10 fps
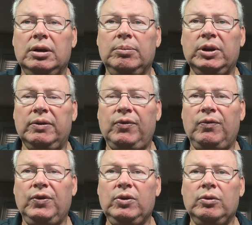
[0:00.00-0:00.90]
looking for
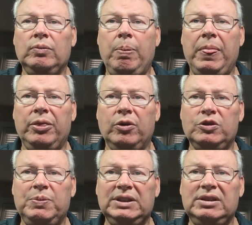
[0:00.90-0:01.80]
food,
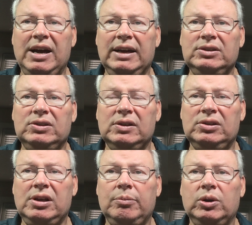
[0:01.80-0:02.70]
those big tides in the
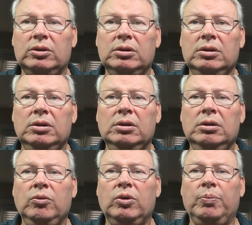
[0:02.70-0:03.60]
summer
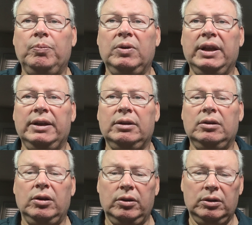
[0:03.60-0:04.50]
will let
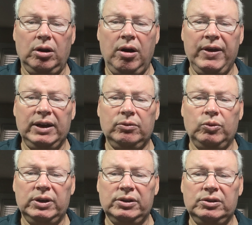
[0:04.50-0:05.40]
all that
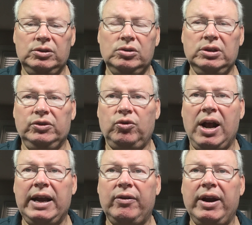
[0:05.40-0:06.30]
what is usually
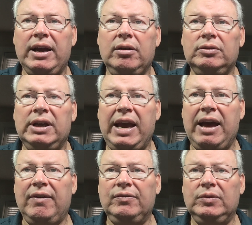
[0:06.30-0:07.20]
dry ground
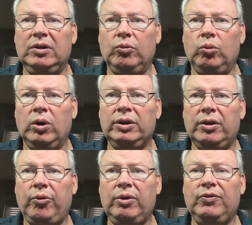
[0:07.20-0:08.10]
have 1 to
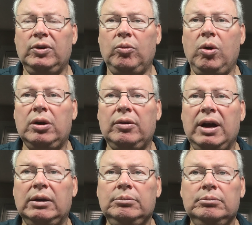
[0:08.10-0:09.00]
3 foot of water
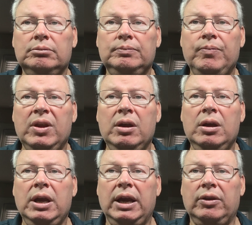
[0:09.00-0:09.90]
on them,
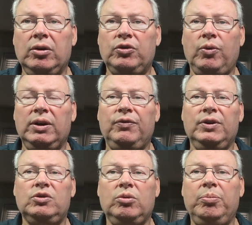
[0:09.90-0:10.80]
and those
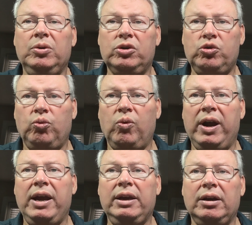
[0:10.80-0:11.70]
redfish will push
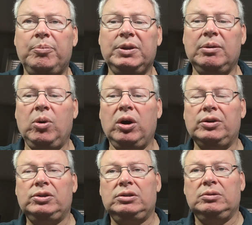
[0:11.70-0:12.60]
way up in the
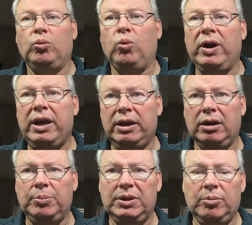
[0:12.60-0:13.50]
marsh. Where